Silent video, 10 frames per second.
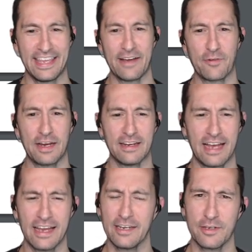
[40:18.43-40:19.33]
Yeah, right.
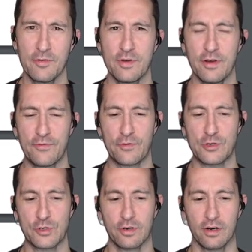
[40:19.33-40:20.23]
I don't know for
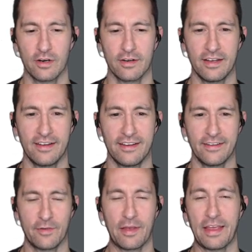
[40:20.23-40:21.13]
sure.
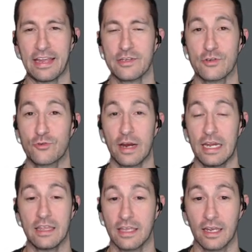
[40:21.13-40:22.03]
I guess you could try
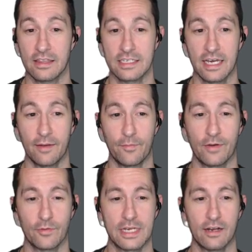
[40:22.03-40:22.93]
anything at the time,
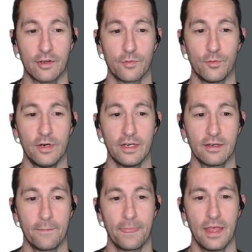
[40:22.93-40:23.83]
whatever title you would want.
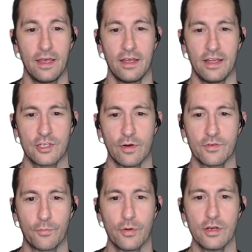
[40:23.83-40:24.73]
So
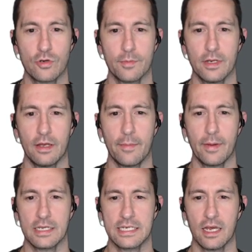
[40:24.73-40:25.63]
after a predetermined
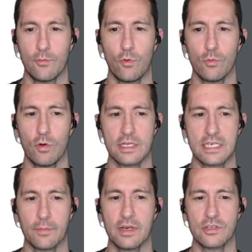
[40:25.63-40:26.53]
amount of time, one wall
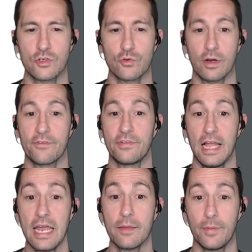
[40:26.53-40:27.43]
segment is destroyed. A
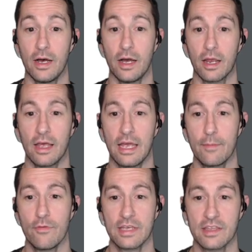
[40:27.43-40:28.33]
flying bug,
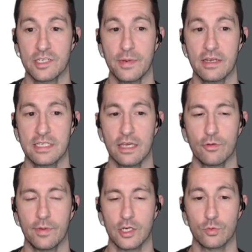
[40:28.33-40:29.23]
moving at the speed as the
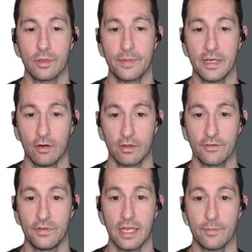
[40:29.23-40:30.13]
other bugs will appear. The
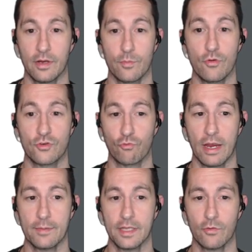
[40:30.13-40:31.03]
flying bug moves
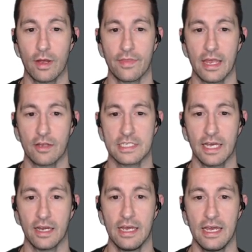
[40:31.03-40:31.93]
randomly around the
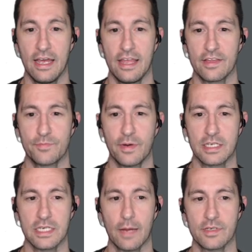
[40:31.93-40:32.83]
outside. This bug
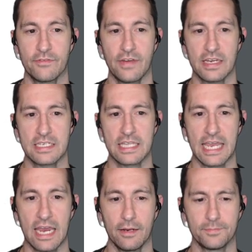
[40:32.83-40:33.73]
stops and faces the
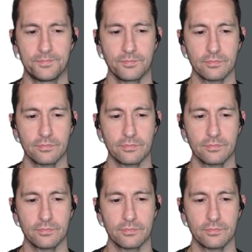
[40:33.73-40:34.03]
cannon.